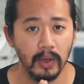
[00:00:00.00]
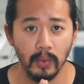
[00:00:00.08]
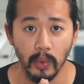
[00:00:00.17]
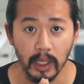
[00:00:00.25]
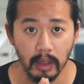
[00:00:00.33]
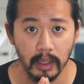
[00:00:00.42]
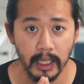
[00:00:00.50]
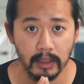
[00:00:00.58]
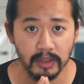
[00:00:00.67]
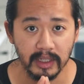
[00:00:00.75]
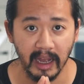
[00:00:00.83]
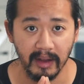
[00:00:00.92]
When going out
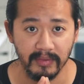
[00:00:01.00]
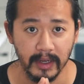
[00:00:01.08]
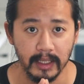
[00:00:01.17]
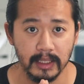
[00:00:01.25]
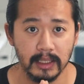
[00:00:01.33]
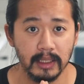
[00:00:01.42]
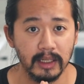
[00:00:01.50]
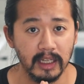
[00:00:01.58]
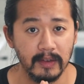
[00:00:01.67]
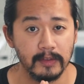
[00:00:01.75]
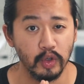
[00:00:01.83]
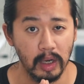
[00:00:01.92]
to cafes,
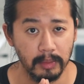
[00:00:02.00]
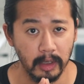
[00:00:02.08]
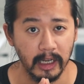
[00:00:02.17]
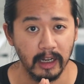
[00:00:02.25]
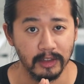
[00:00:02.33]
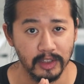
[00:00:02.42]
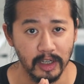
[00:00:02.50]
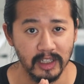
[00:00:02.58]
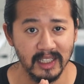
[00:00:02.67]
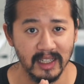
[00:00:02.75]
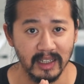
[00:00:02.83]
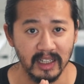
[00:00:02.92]
if scrambled egg on
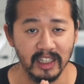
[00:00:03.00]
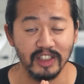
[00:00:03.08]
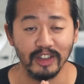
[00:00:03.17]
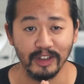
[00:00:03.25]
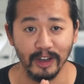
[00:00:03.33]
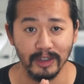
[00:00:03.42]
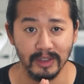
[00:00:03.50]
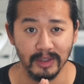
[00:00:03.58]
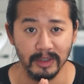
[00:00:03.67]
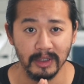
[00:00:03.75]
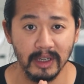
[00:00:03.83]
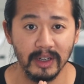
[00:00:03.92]
toast is your
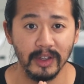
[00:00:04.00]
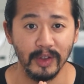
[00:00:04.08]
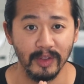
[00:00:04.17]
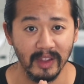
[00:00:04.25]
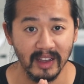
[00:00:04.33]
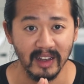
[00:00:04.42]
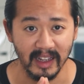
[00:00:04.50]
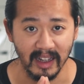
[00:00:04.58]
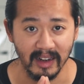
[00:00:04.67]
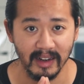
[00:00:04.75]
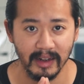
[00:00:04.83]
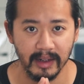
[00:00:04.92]
go-to, you'll think
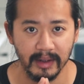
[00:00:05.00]
again